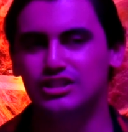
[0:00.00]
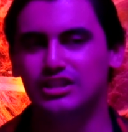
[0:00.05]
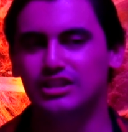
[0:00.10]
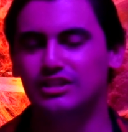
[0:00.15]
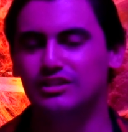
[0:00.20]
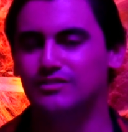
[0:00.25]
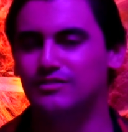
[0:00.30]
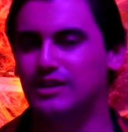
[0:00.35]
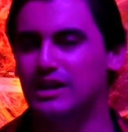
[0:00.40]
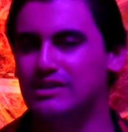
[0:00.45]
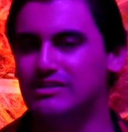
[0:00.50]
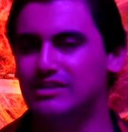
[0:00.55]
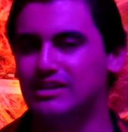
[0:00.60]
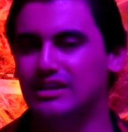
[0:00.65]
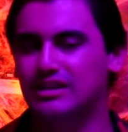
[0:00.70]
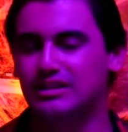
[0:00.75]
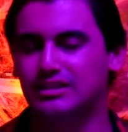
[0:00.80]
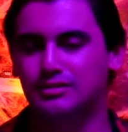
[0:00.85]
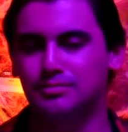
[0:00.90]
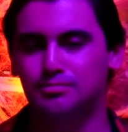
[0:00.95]
he is very
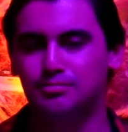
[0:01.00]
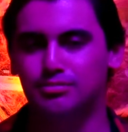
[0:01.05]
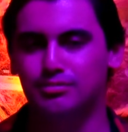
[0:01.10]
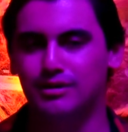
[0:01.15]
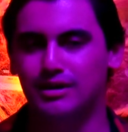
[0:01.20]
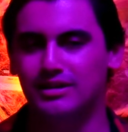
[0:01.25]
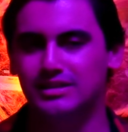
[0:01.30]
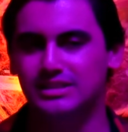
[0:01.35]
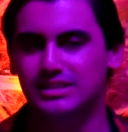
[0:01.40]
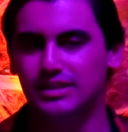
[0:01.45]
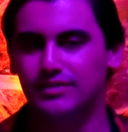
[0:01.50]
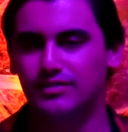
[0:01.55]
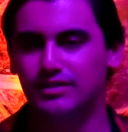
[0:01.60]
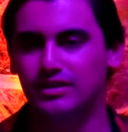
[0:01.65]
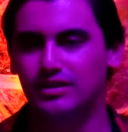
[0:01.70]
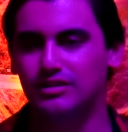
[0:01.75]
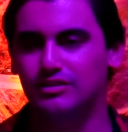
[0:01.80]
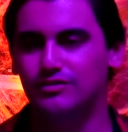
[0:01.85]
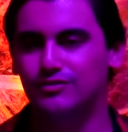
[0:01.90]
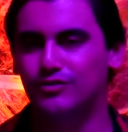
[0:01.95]
expressive
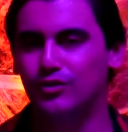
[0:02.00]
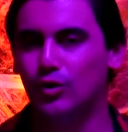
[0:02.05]
in his